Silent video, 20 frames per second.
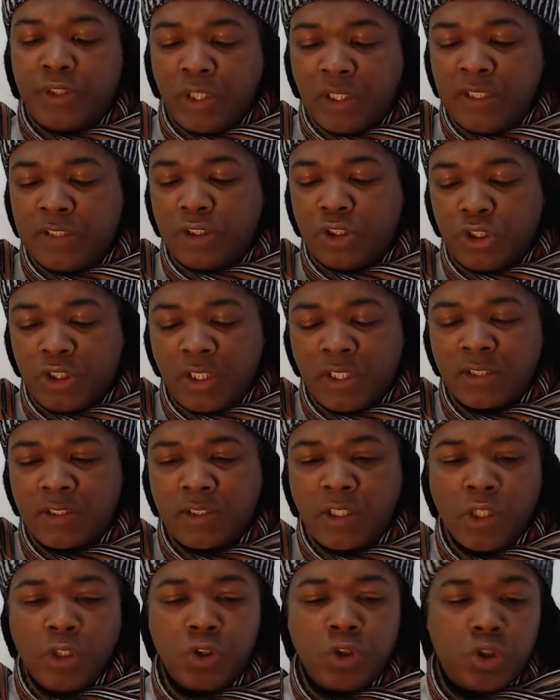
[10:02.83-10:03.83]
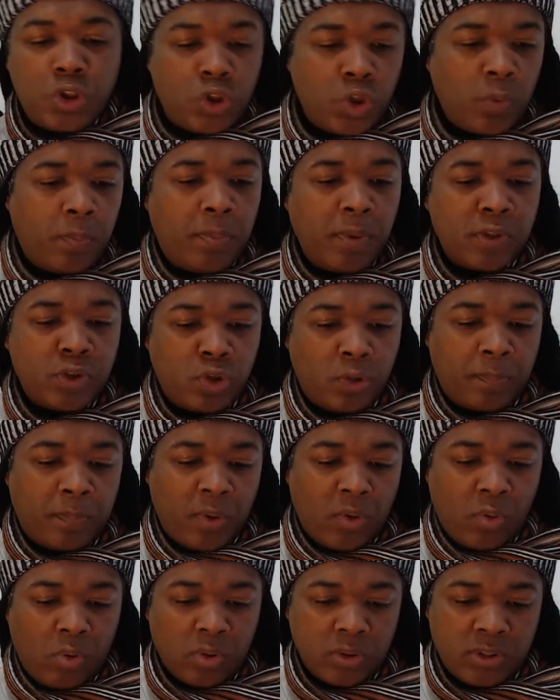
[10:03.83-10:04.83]
is just super, super
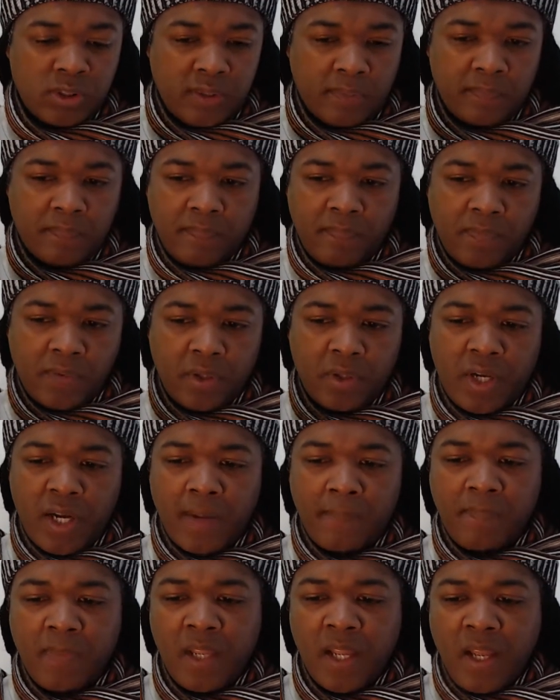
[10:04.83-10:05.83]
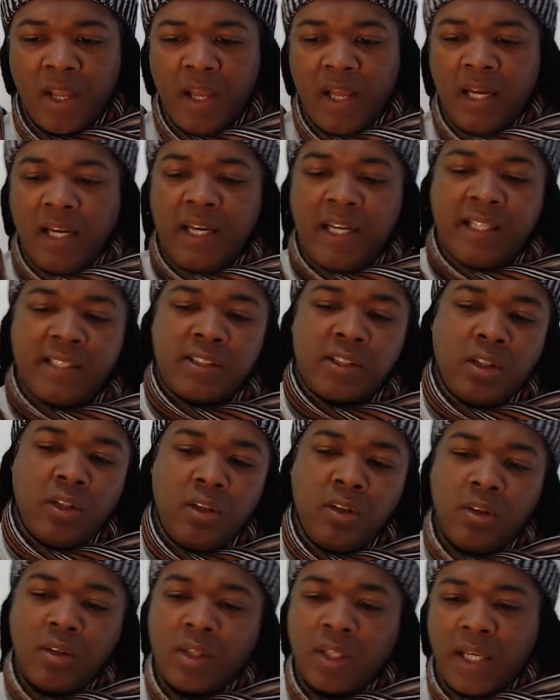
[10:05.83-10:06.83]
awesome. Okay, let's
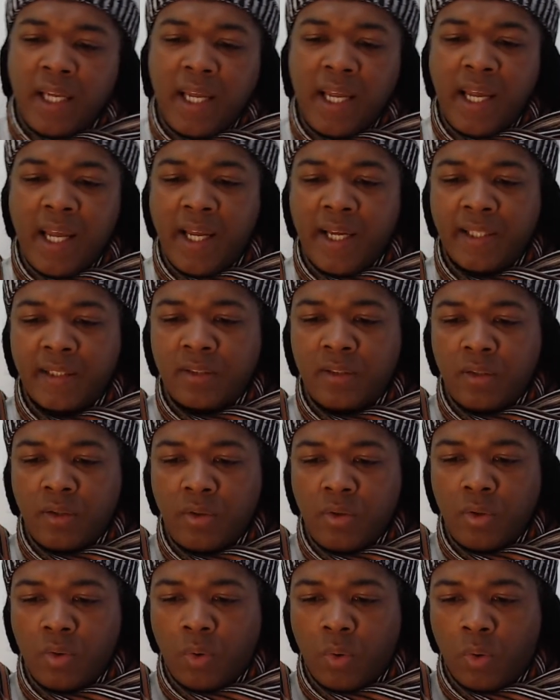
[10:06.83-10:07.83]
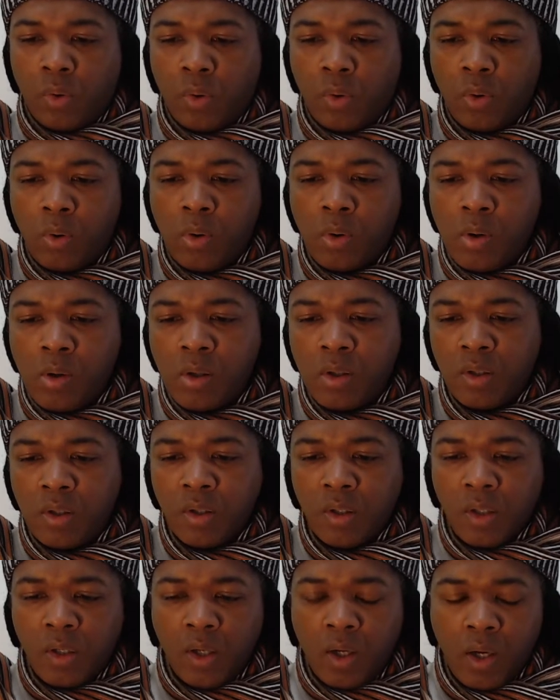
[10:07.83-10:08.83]
look at your
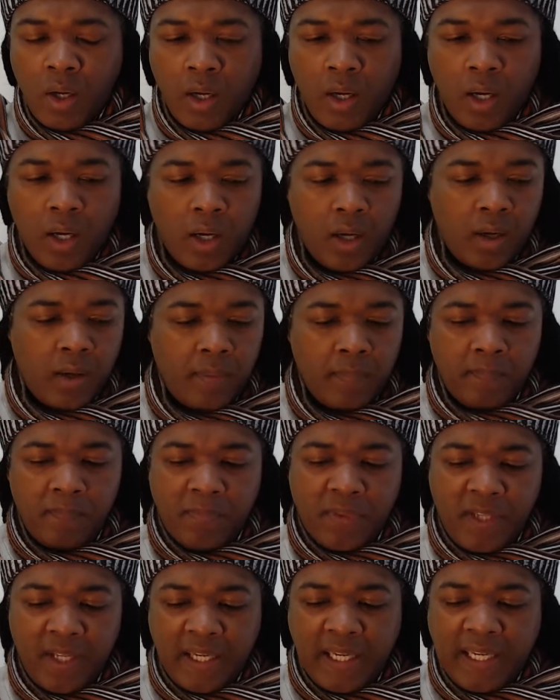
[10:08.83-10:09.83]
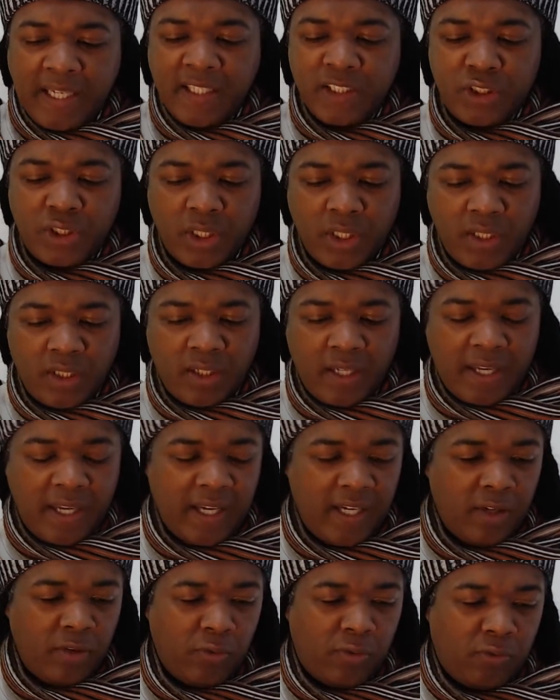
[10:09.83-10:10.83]
the energy
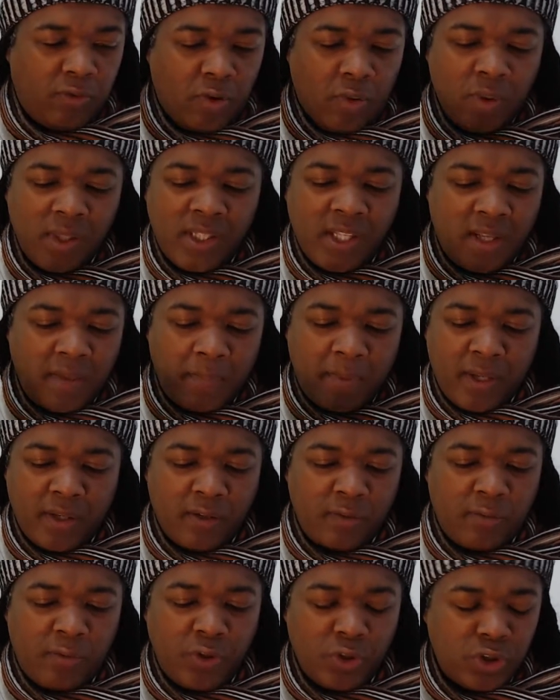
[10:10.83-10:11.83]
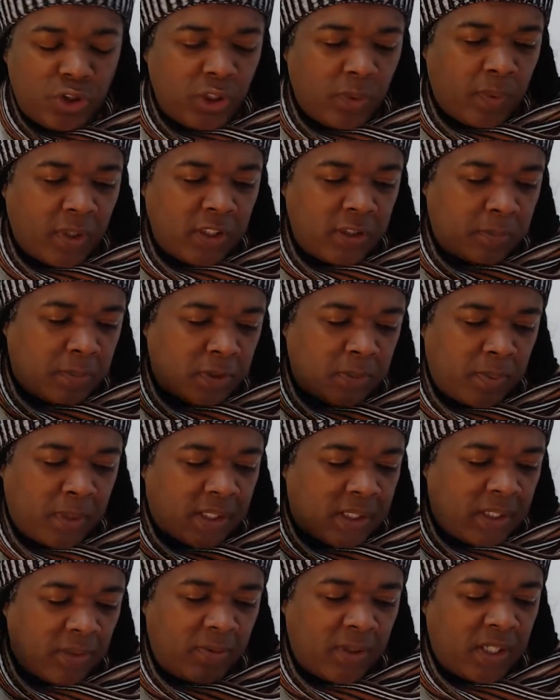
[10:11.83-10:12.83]
heading forward, the immediate future, what is
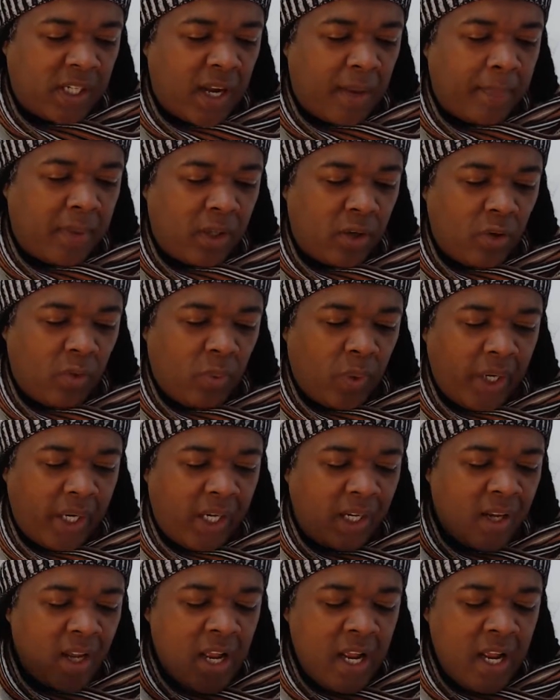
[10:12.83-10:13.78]
prospectively coming your way,